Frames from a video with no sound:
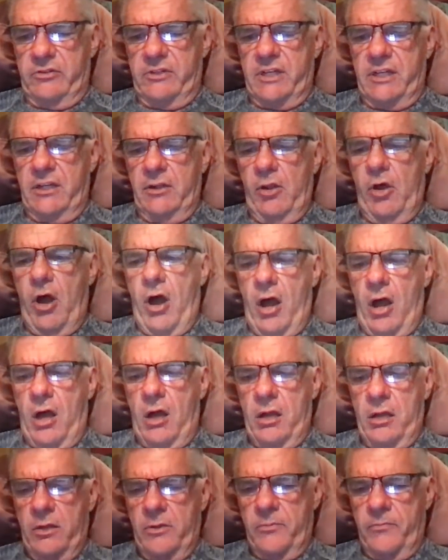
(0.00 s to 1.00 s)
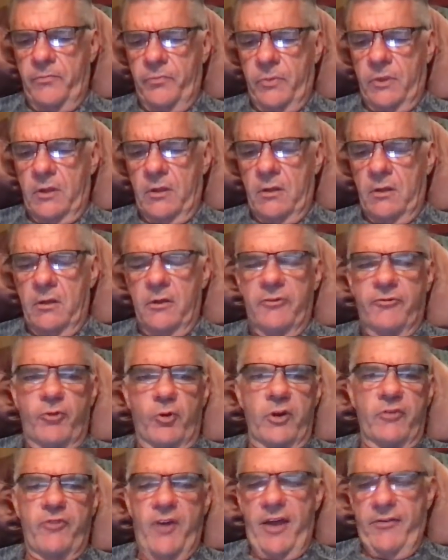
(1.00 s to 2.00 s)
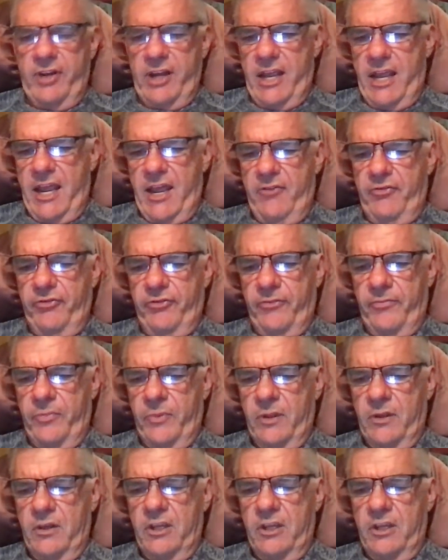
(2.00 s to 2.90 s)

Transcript: D-Law, 45 and a half.